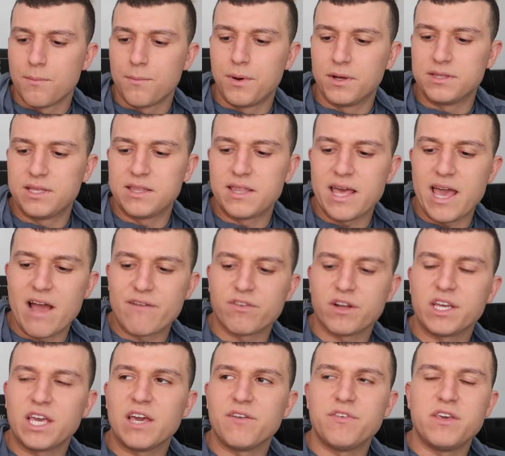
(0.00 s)
But did they
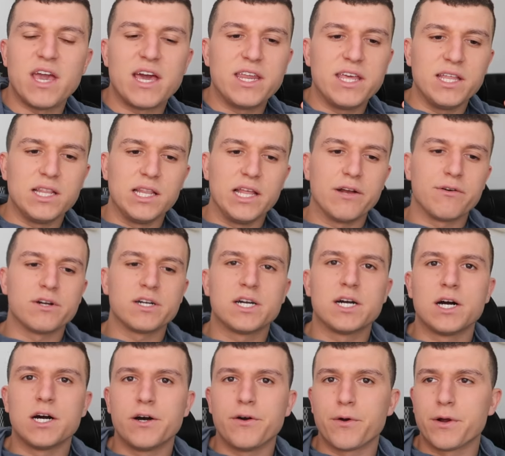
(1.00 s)
ever give you any
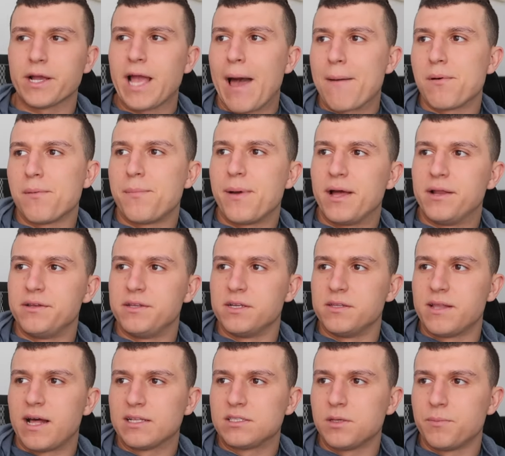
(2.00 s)
Lyrica or
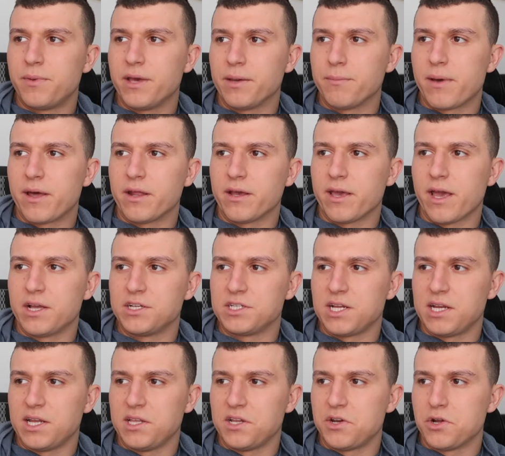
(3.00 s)
Gabapentin? That's a big
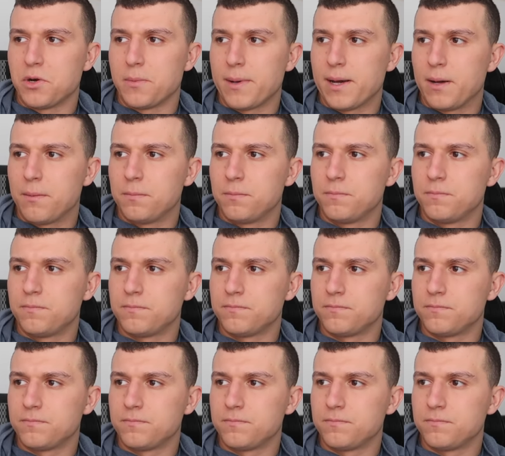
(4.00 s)
medication I need to know about. Uh,